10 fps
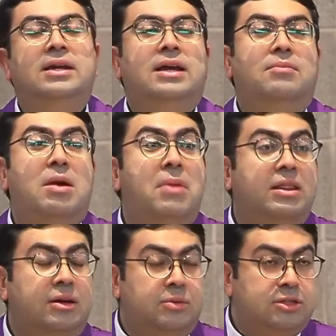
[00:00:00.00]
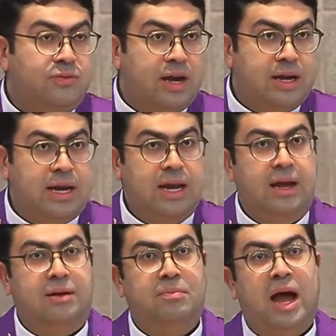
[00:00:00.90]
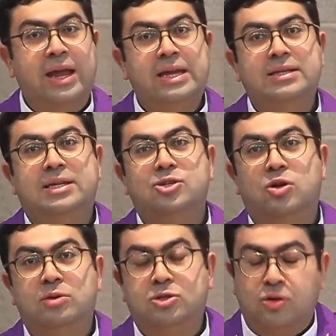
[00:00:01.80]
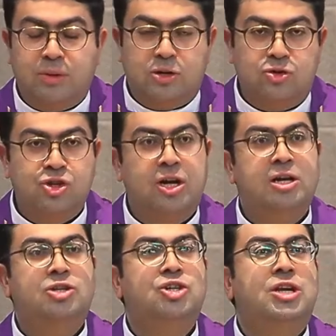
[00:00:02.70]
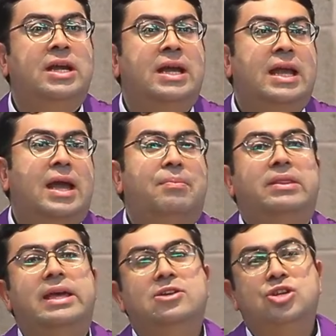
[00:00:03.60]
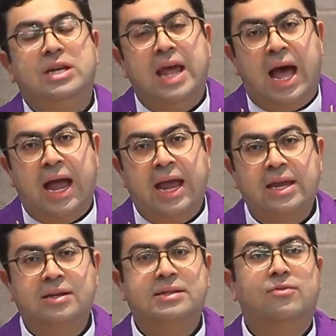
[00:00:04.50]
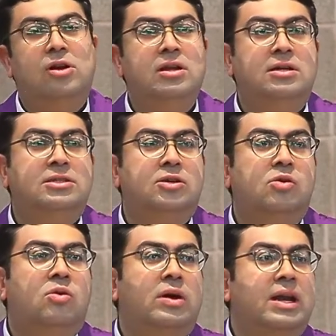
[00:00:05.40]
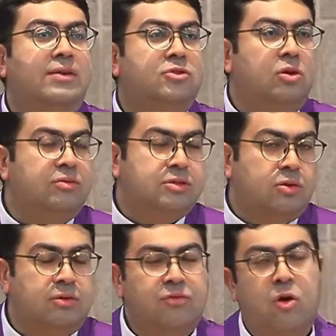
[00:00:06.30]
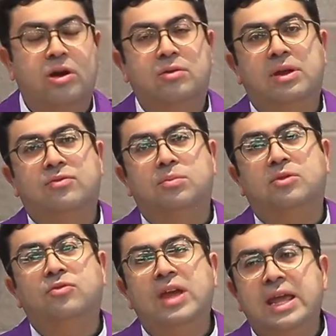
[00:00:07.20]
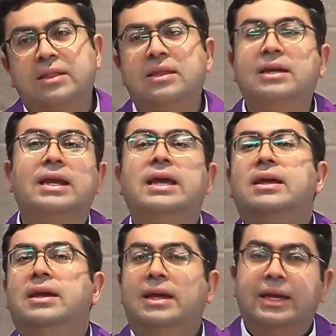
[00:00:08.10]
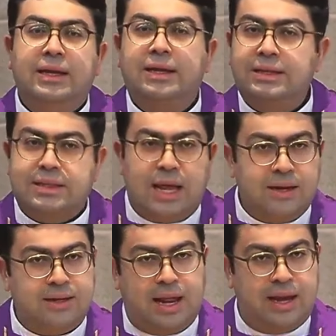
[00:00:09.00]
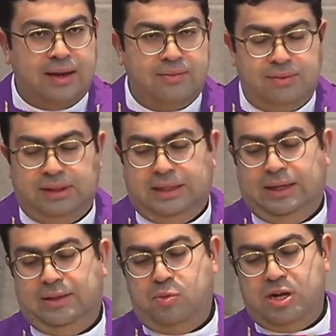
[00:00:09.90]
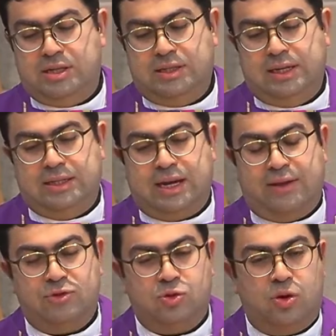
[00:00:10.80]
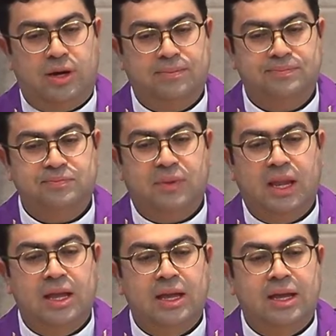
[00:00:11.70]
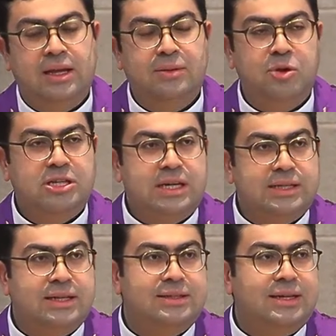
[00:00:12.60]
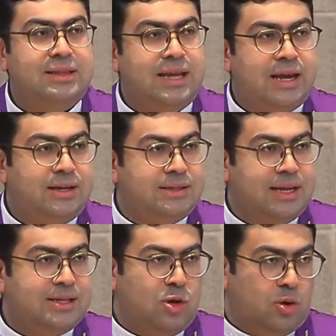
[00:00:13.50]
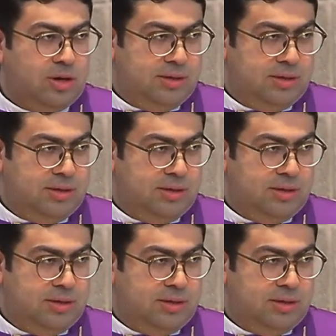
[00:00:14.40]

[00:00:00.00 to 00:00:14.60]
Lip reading: and my mother was very pious, and she always took me to church. But then she died several years ago, and I've sort of fallen away from the faith." And he started telling the priest his life story. And the priest listens, and at the end he says, "Look,